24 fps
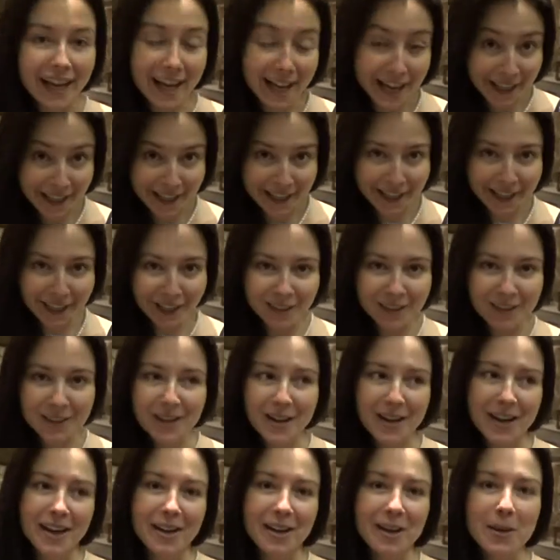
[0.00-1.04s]
Hi,
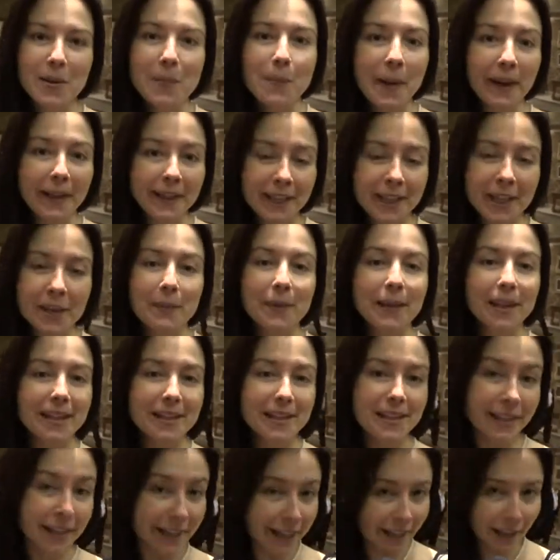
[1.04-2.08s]
my name
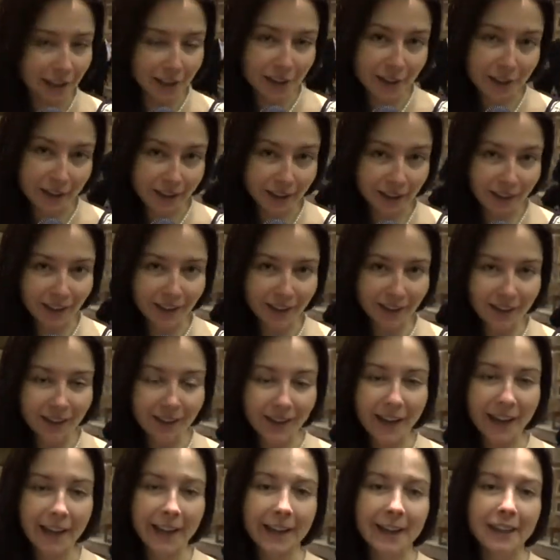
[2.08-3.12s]
is Ekaterina
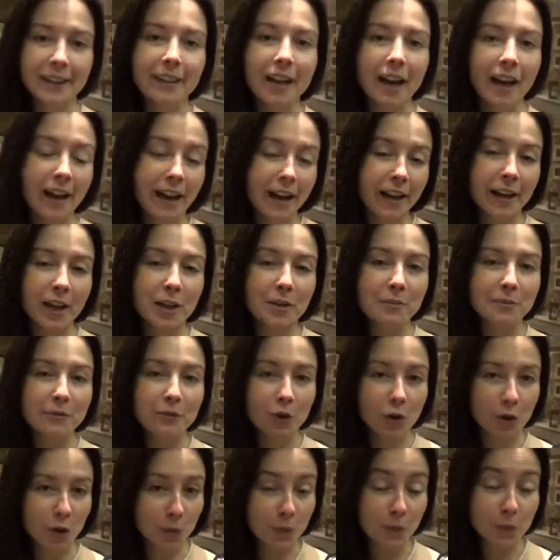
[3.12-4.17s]
and I am
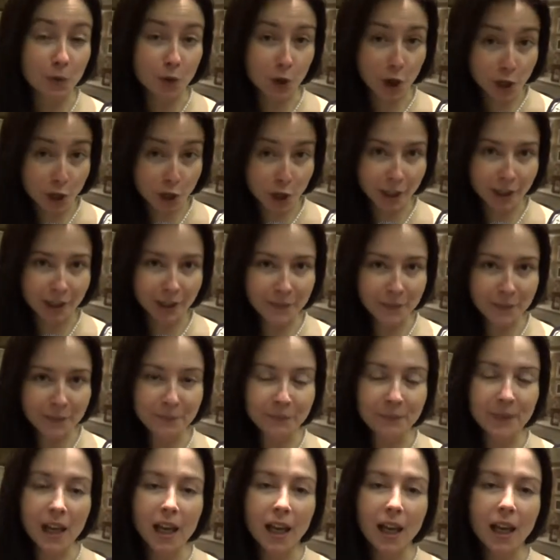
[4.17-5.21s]
from Russia.
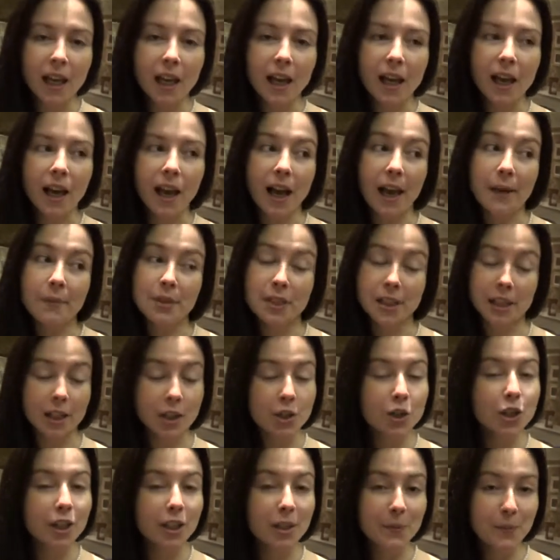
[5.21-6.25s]
I was
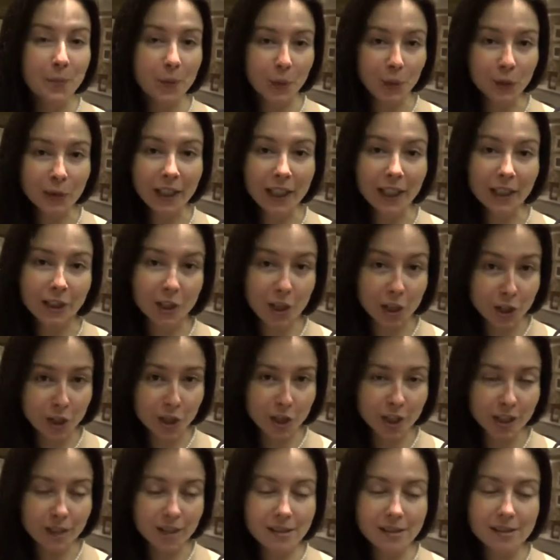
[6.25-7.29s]
actually born in
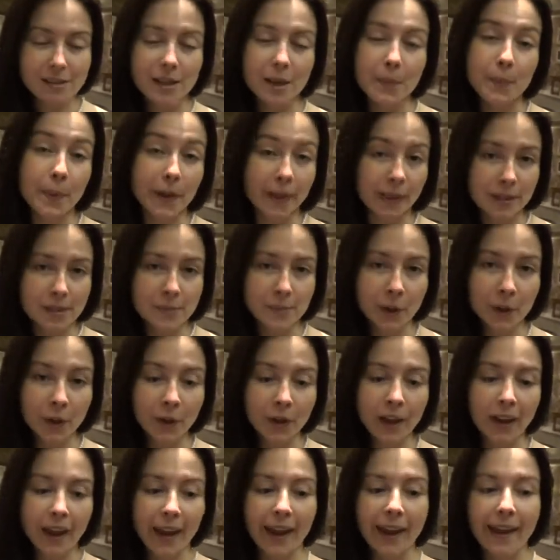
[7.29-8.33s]
Russia, St.
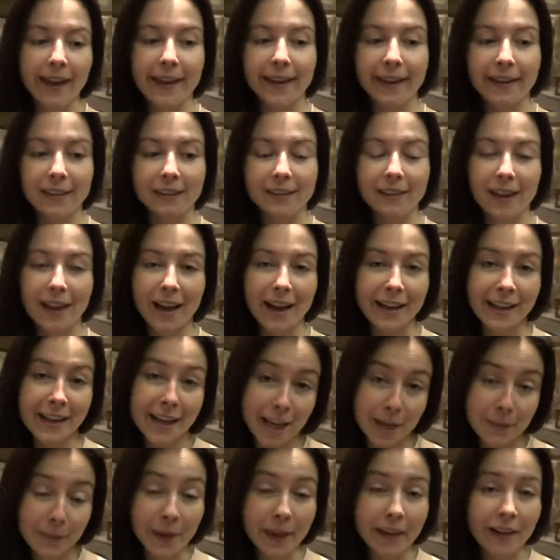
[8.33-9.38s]
Petersburg, and I
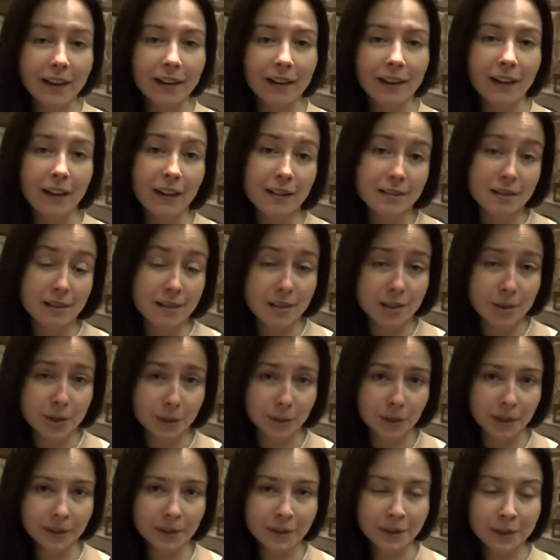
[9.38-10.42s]
came here as a
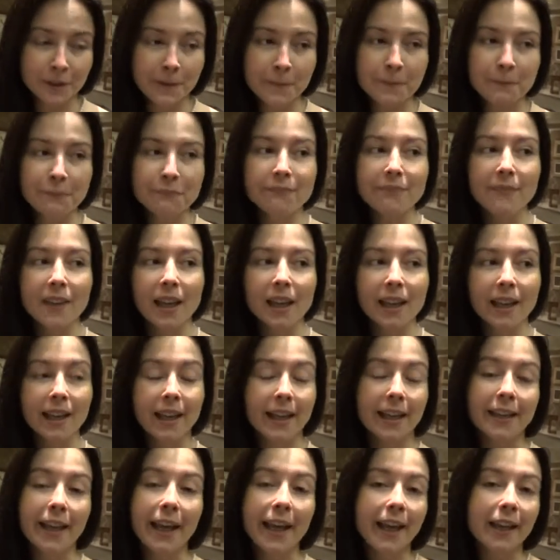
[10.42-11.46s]
student
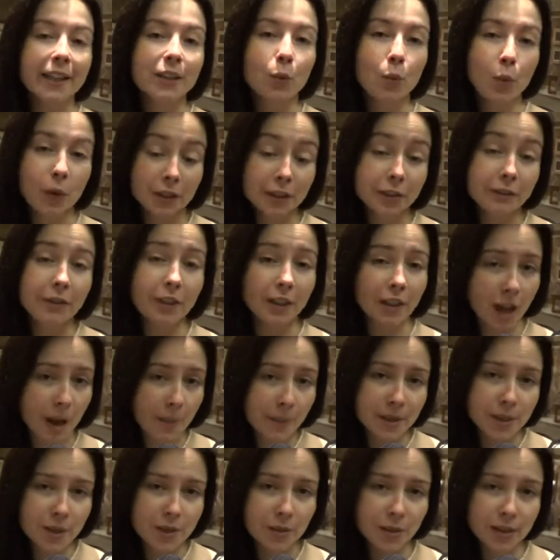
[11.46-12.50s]
and I had a wonderful
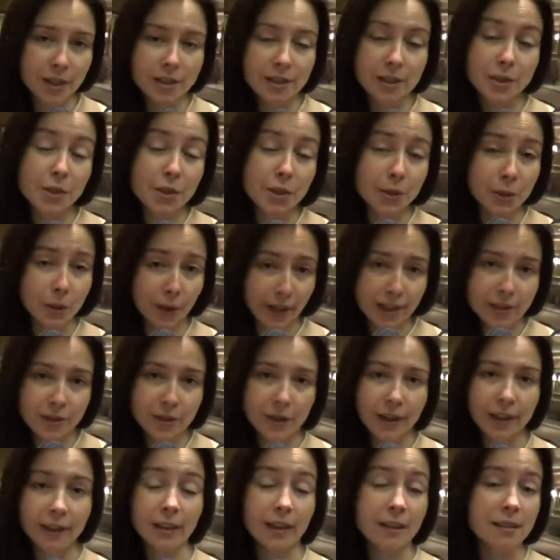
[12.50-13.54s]
opportunity to
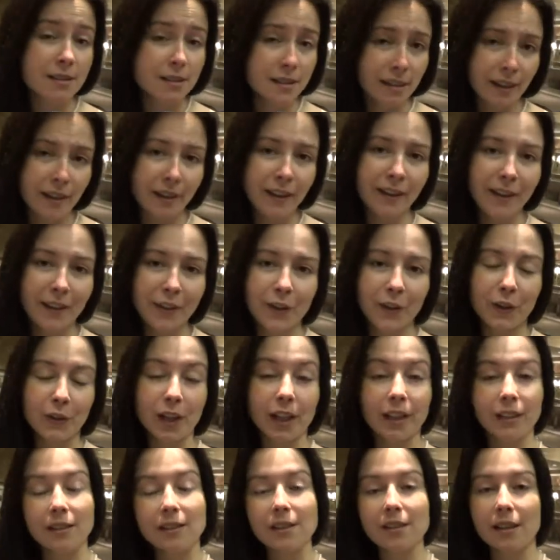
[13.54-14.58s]
graduate and stay in the
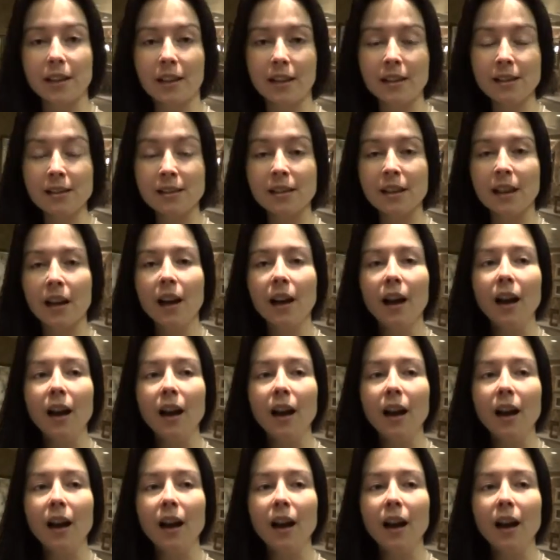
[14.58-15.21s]
United States.